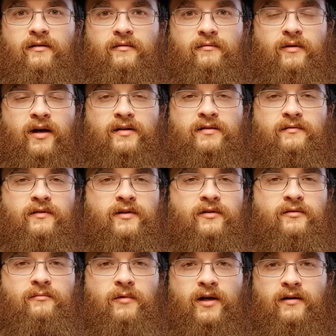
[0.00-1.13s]
Rise of the
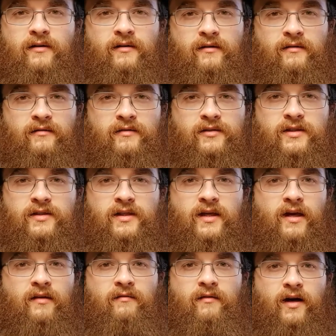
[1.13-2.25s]
Tomb Raider,
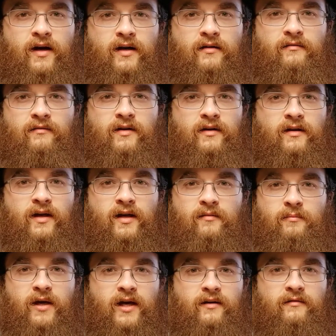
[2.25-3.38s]
GTA 5, and
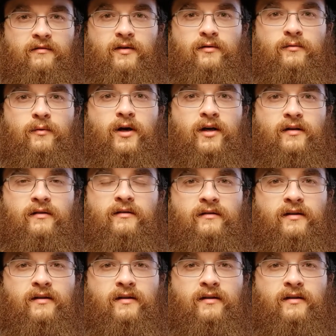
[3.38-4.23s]
Battlefield 1.